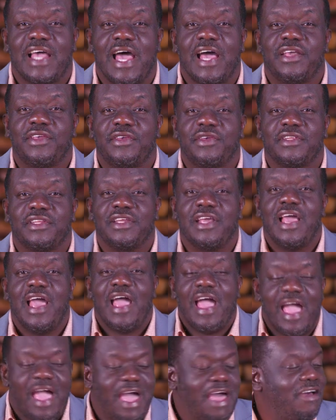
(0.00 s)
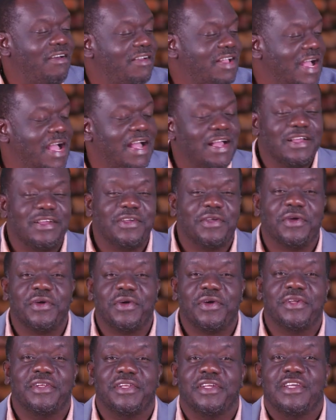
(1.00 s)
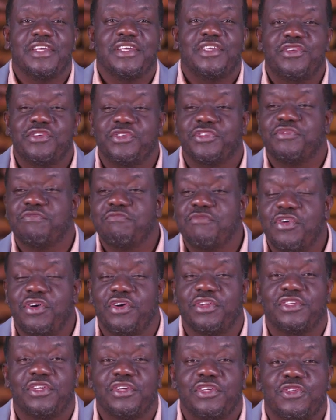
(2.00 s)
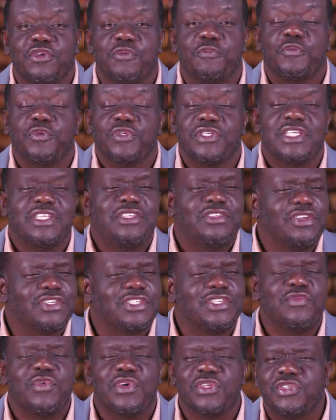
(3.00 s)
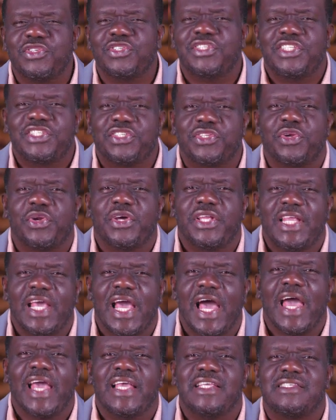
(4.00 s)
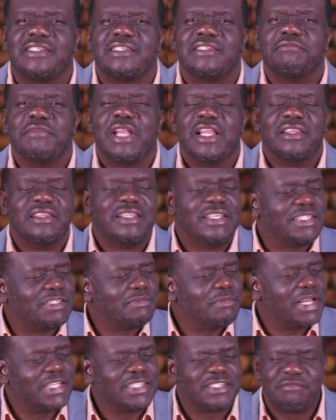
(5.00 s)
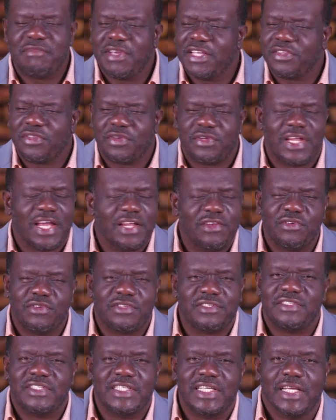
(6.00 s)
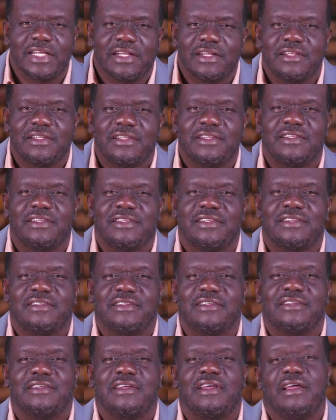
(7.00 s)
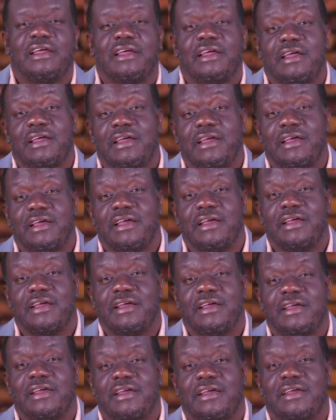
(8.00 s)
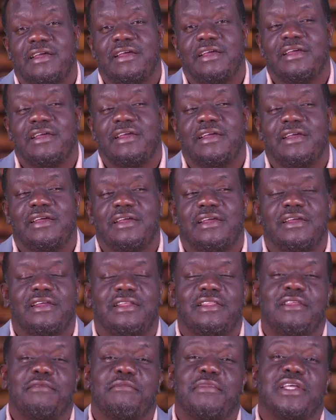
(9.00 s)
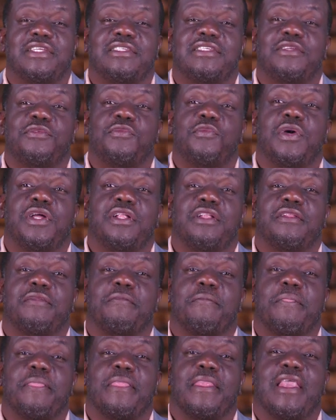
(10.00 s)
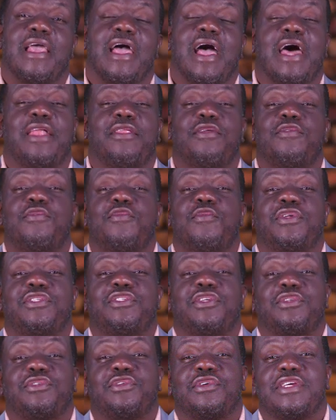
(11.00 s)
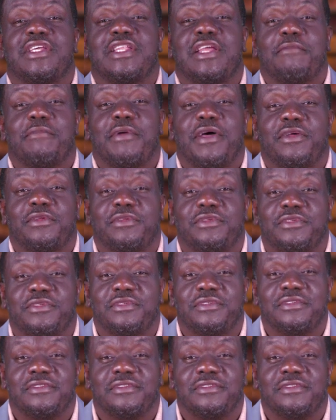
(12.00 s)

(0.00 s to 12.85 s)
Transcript: argue, how can God use mud to put, does he want to destroy the eyes? This man's method are not real. Ah. The man said, well, I don't know what you're talking about.